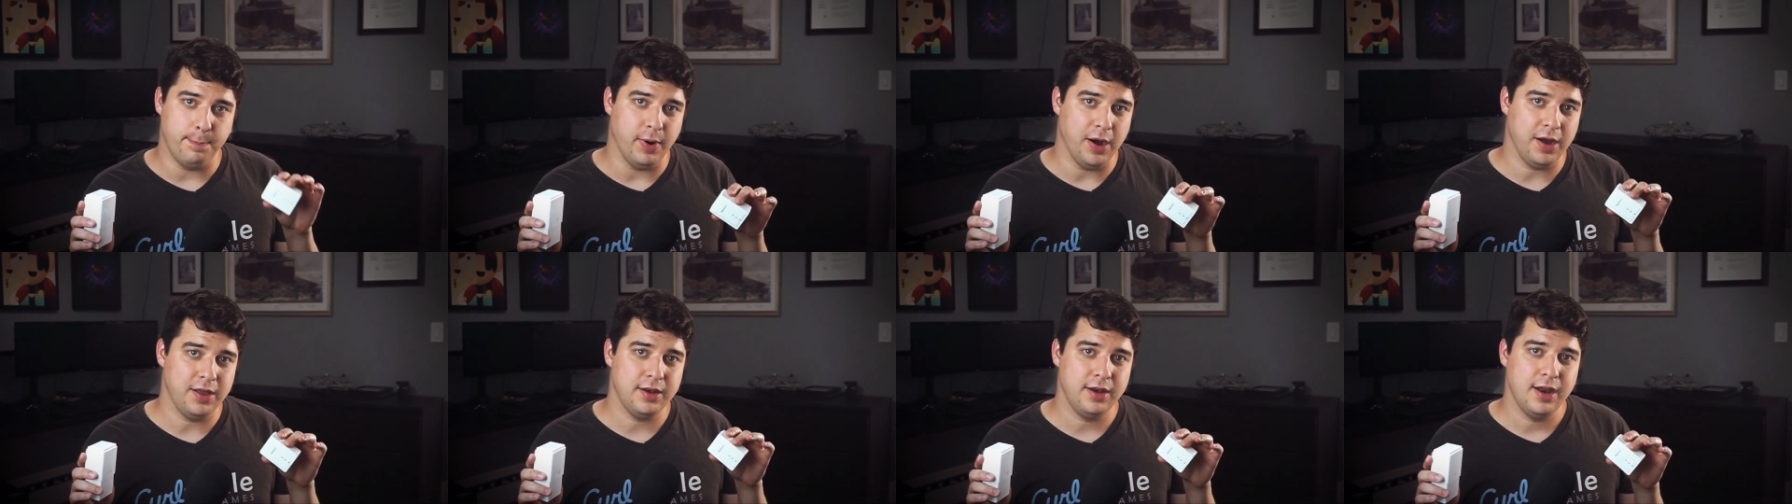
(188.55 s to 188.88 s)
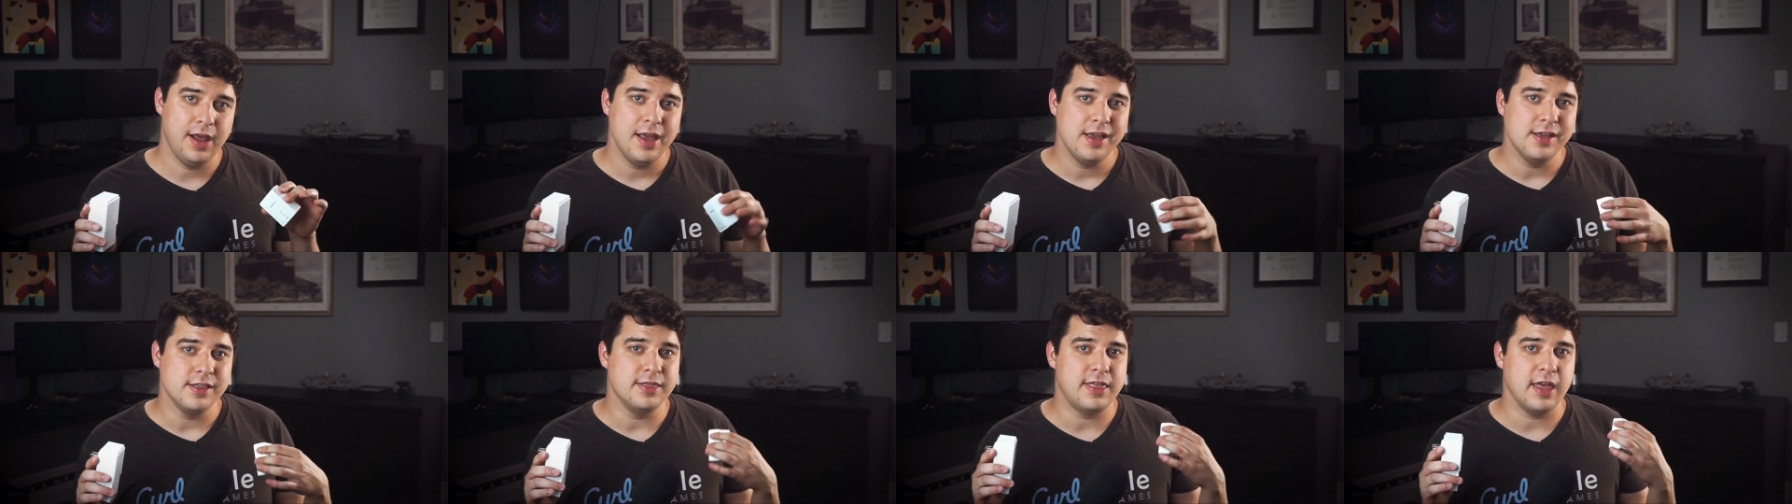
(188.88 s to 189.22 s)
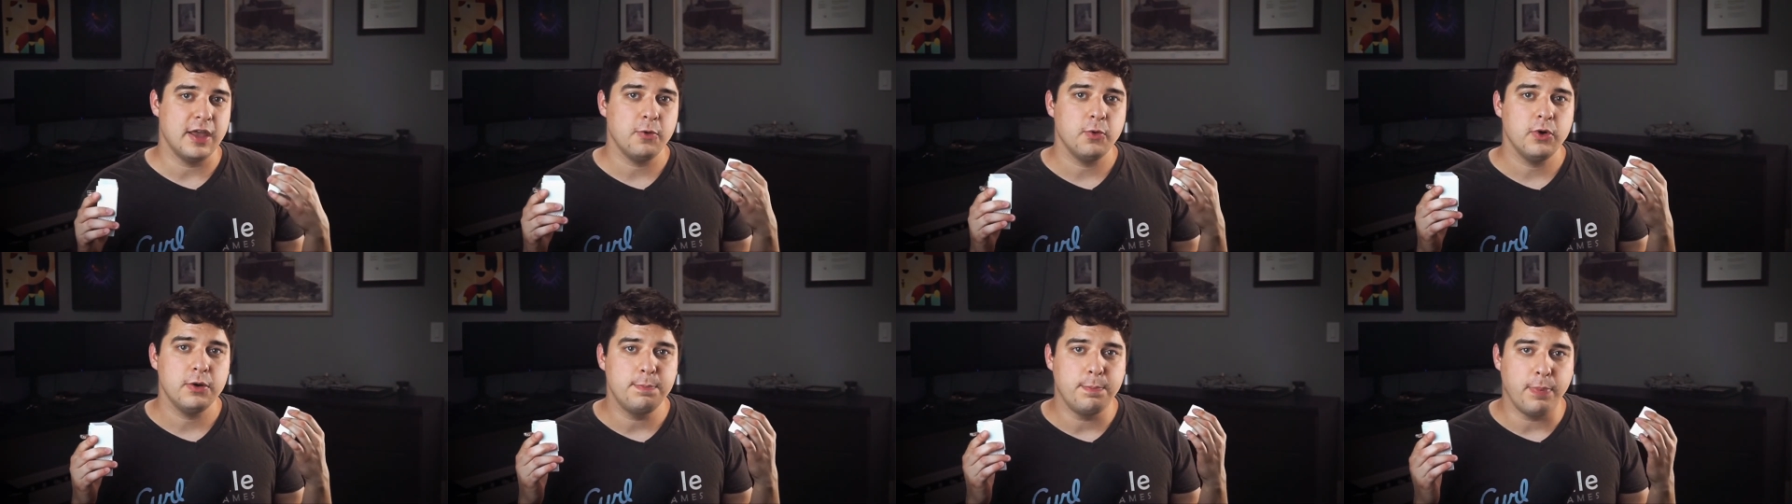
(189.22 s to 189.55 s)
but
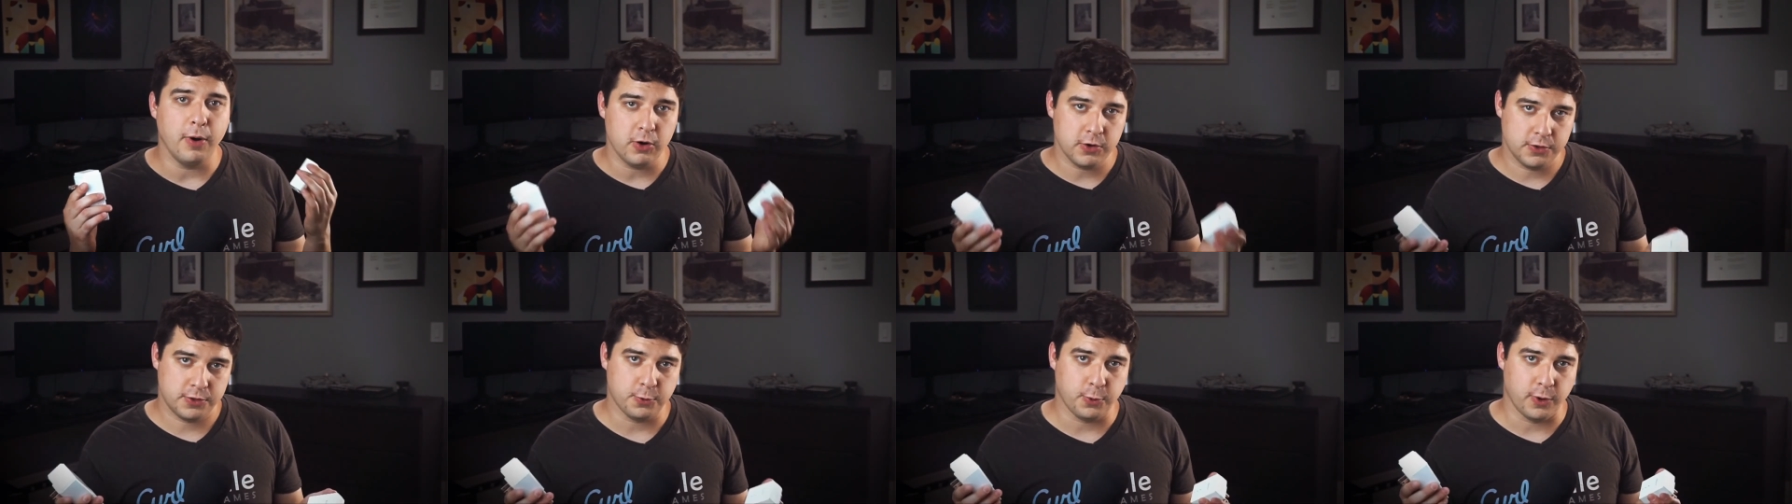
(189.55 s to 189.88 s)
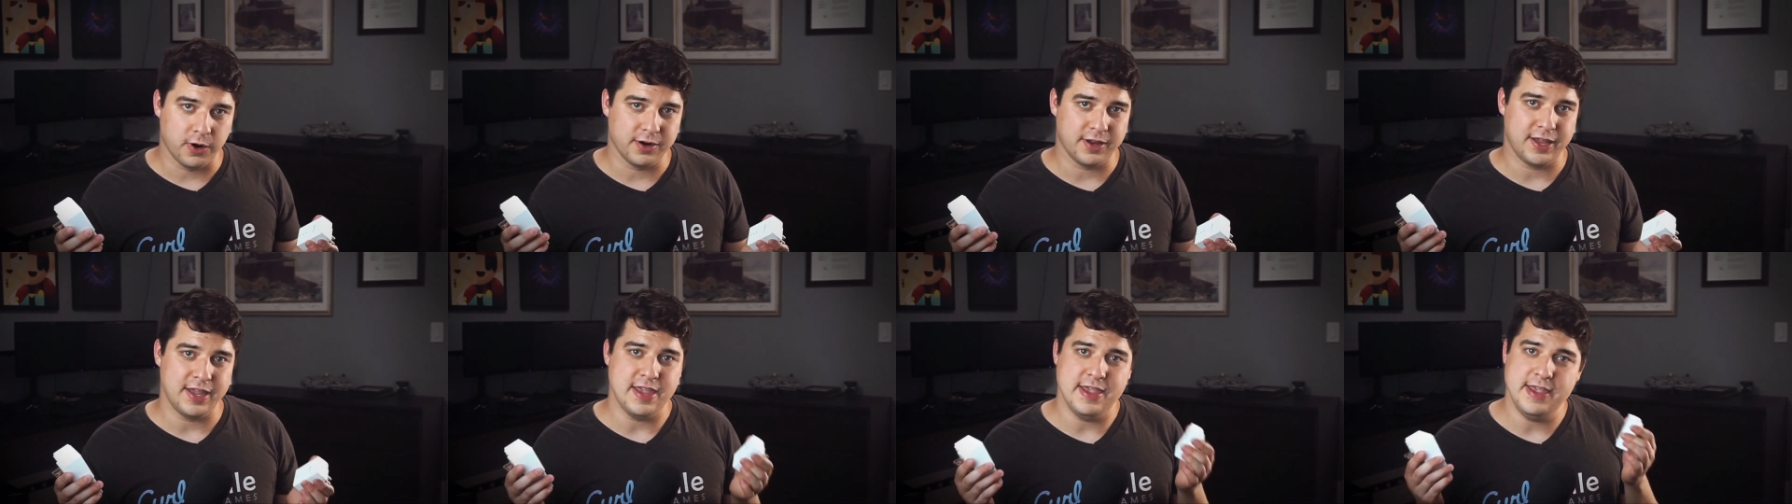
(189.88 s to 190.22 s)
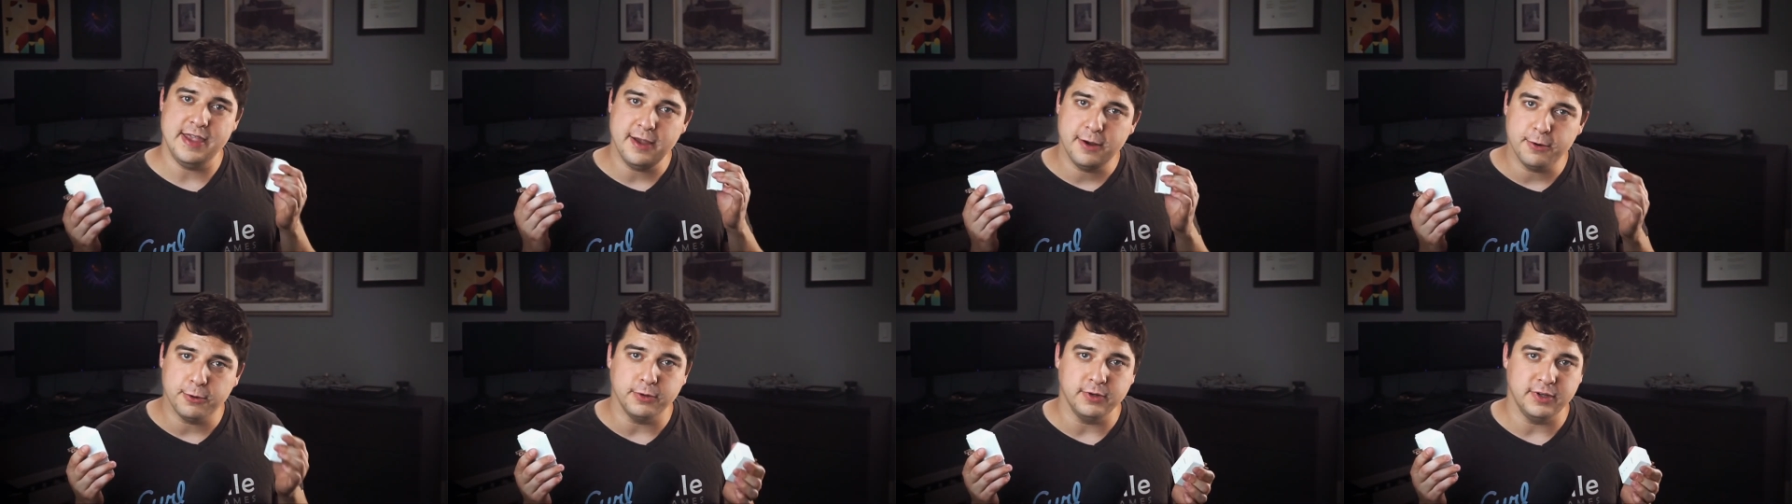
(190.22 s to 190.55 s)
they would both work
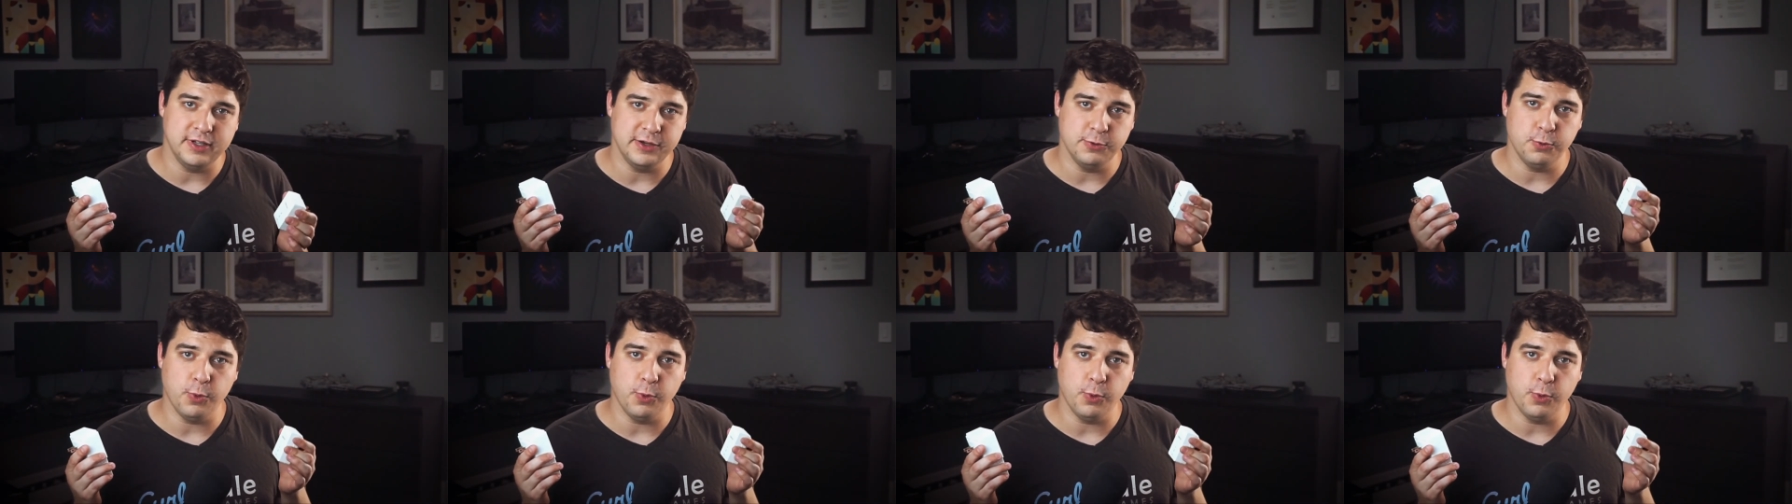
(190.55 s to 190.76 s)
equally